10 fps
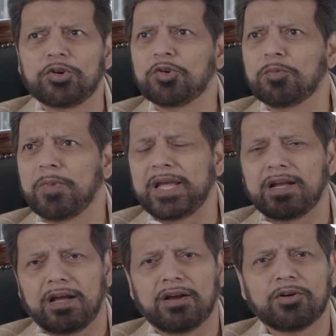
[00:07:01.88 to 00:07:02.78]
to
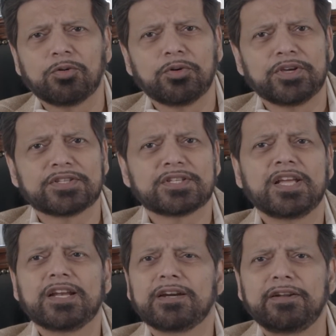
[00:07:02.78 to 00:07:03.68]
Micah, who is
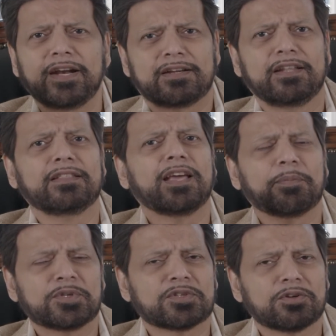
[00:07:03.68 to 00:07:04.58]
directing the
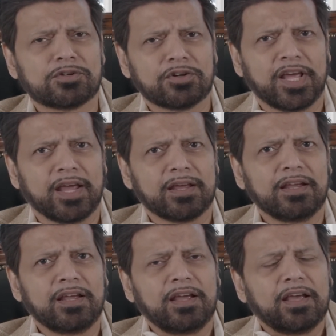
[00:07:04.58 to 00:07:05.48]
episode today.
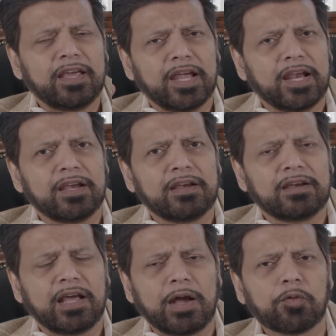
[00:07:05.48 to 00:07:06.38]
And
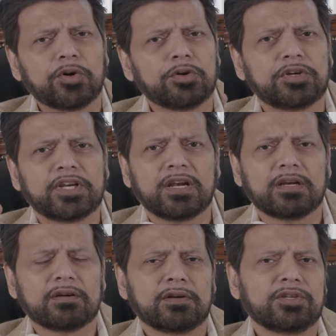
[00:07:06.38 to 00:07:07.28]
I want to tell
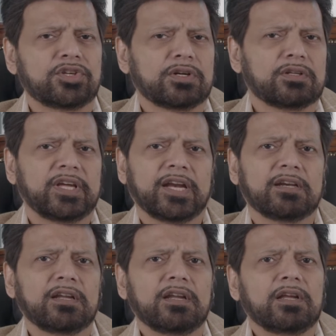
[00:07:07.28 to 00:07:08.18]
Richard that,
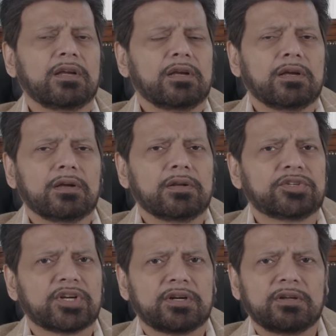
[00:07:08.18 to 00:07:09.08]

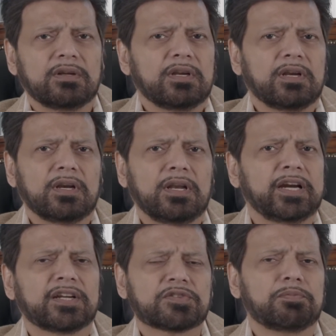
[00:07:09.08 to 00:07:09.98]
Richard,
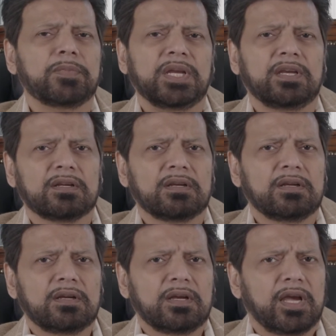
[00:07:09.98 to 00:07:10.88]
let us meet
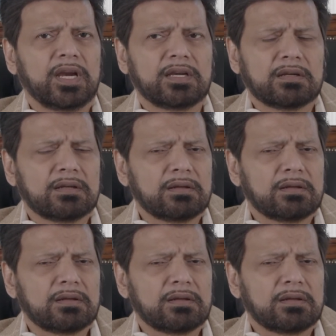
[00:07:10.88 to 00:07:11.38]
at